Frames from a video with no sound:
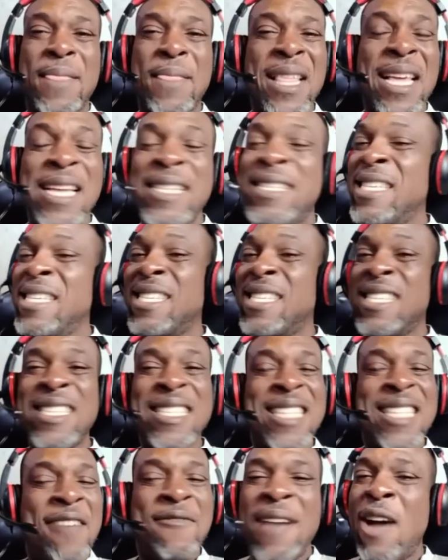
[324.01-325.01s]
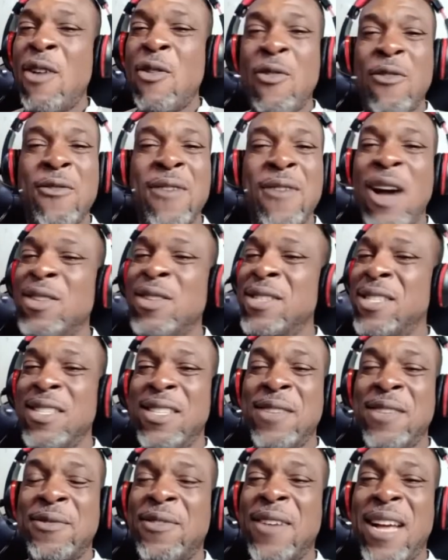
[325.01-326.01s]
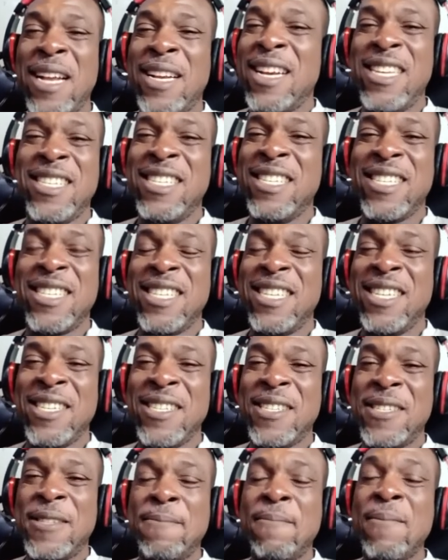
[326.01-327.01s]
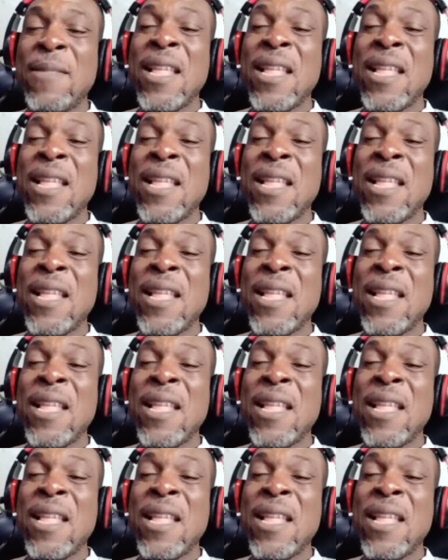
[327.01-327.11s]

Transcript: It is never over until the fat lady sings.